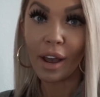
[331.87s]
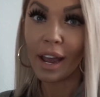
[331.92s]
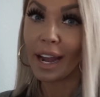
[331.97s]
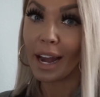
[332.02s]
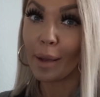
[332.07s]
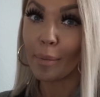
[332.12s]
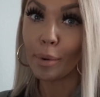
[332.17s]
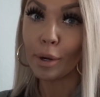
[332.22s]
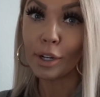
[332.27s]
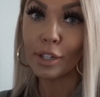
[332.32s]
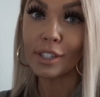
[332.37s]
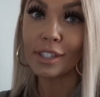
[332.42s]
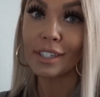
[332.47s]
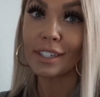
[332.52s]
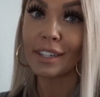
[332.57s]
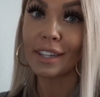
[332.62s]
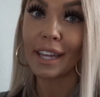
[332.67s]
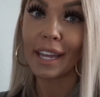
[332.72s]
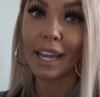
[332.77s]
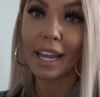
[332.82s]
and I
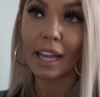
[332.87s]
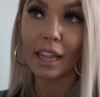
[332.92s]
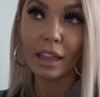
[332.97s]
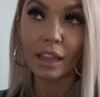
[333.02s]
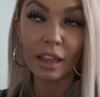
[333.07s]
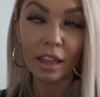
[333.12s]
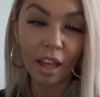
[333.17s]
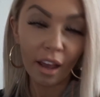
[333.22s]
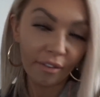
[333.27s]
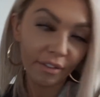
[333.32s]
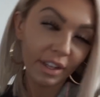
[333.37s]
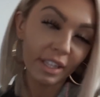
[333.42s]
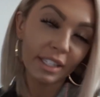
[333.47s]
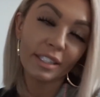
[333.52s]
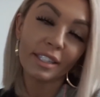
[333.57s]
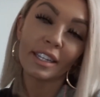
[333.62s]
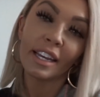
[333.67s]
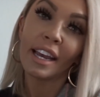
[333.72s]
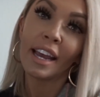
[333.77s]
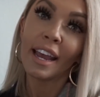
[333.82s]
personally love
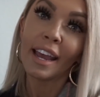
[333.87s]
it.